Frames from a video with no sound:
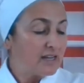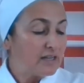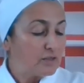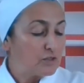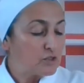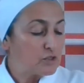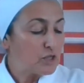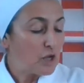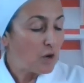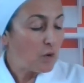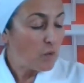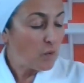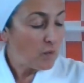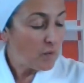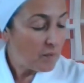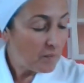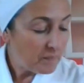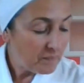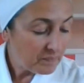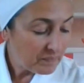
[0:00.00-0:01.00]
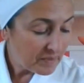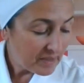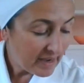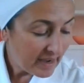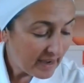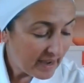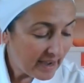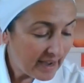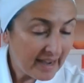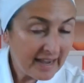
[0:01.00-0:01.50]
So
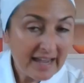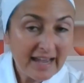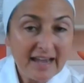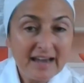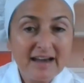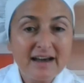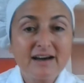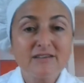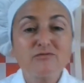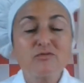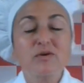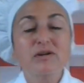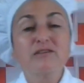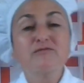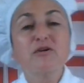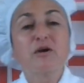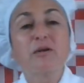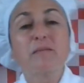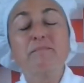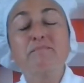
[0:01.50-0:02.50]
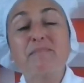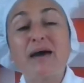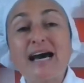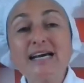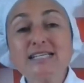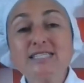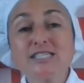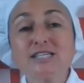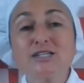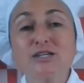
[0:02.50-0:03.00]
I have one of our
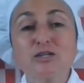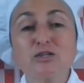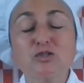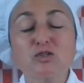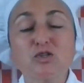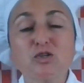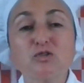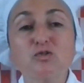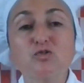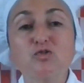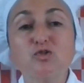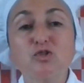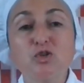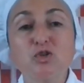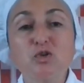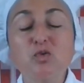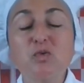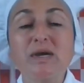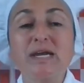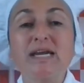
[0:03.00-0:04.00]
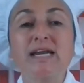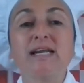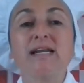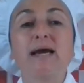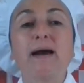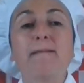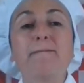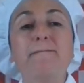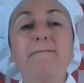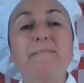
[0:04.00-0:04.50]
ambassadors
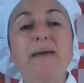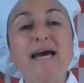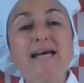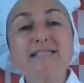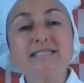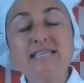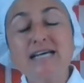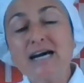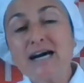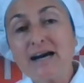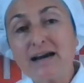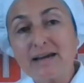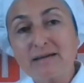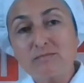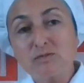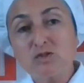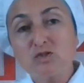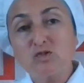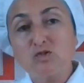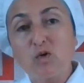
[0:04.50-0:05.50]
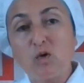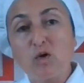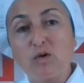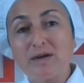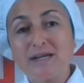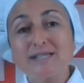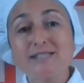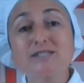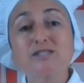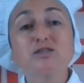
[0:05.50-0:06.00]
doing bedtime
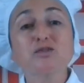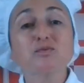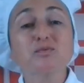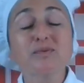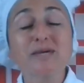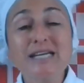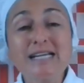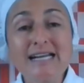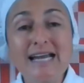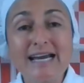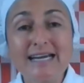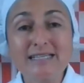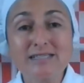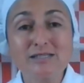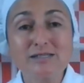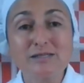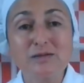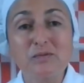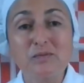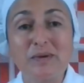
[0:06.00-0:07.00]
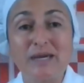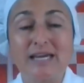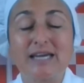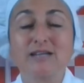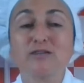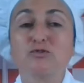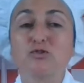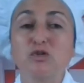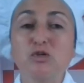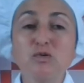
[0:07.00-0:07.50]
stories 3 nights a
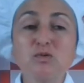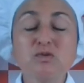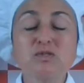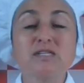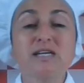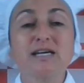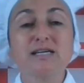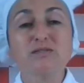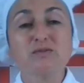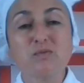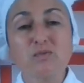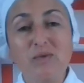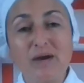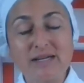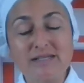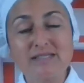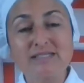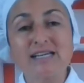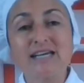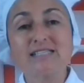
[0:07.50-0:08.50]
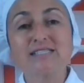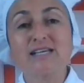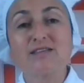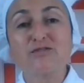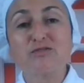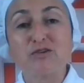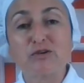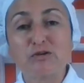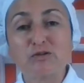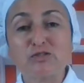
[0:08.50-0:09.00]
week, Tuesdays, Wednesdays,
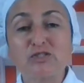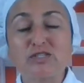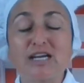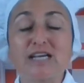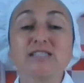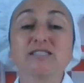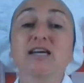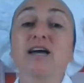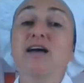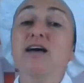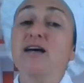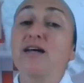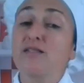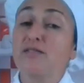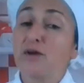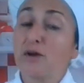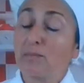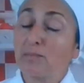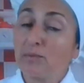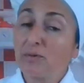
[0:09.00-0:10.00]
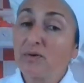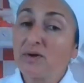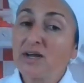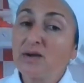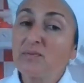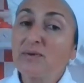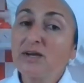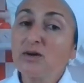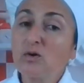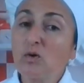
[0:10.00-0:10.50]
and Thursdays. They're
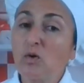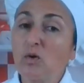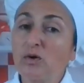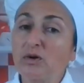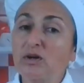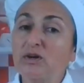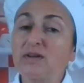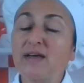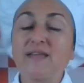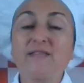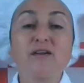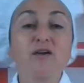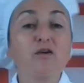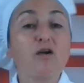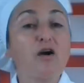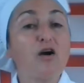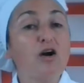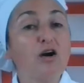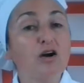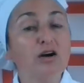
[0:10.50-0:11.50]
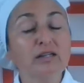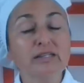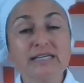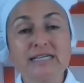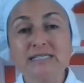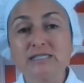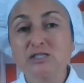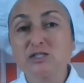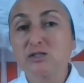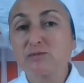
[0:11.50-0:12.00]
pre-recorded and they're all
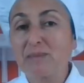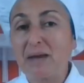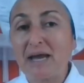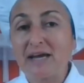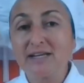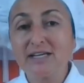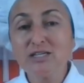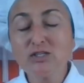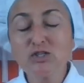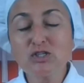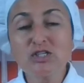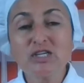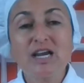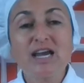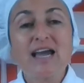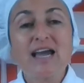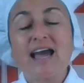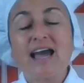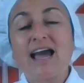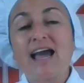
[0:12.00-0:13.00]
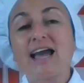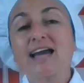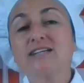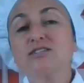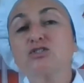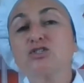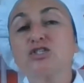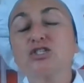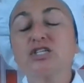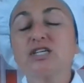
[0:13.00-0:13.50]
in Spanish.
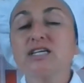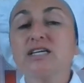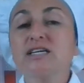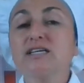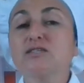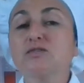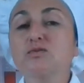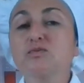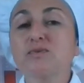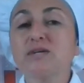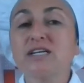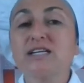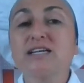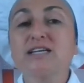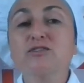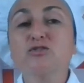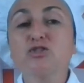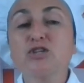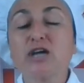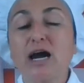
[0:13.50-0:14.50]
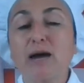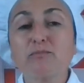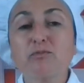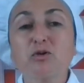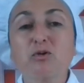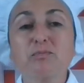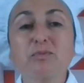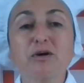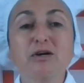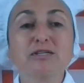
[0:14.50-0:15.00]
And she is reading
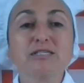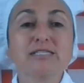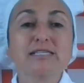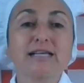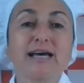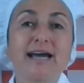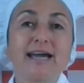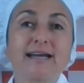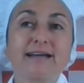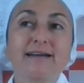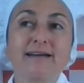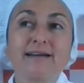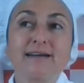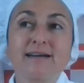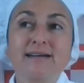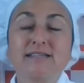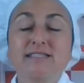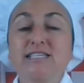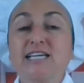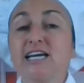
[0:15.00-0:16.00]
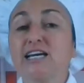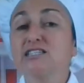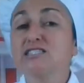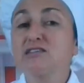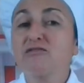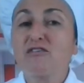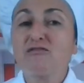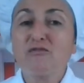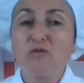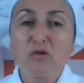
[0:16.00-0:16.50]
chapter books like Tales
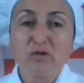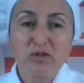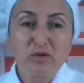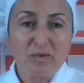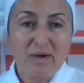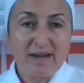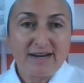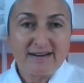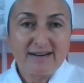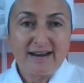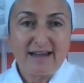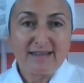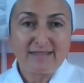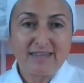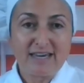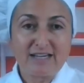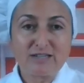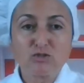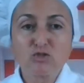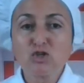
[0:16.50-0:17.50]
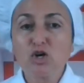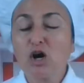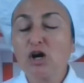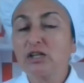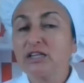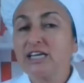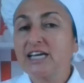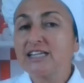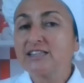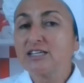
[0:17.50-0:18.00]
of a Fourth Grade Nothing,
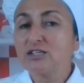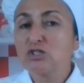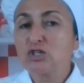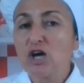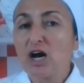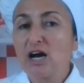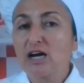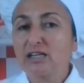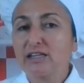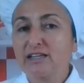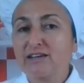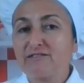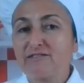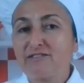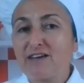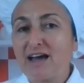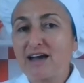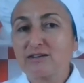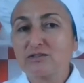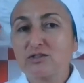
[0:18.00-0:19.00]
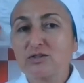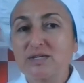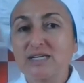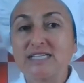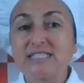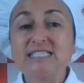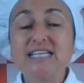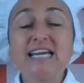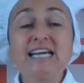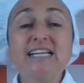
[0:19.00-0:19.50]
Charlie and the Chocolate
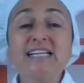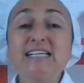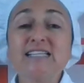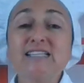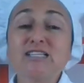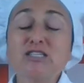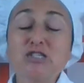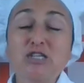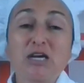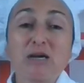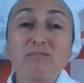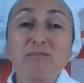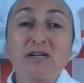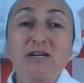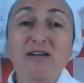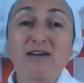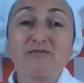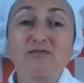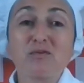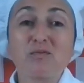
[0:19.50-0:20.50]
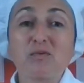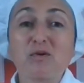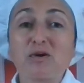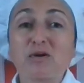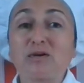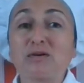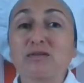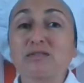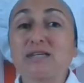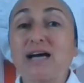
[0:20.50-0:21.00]
Factory, Danny the Champion of the
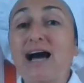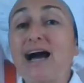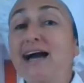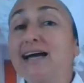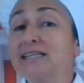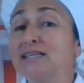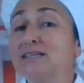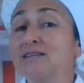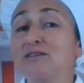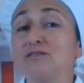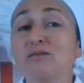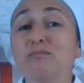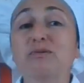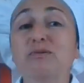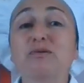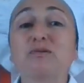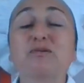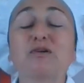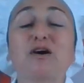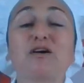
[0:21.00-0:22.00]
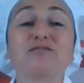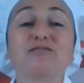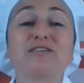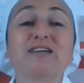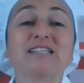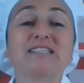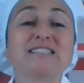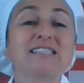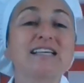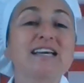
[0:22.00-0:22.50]
World, Island of the Blue
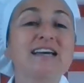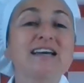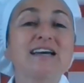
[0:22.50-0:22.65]
Dolphins.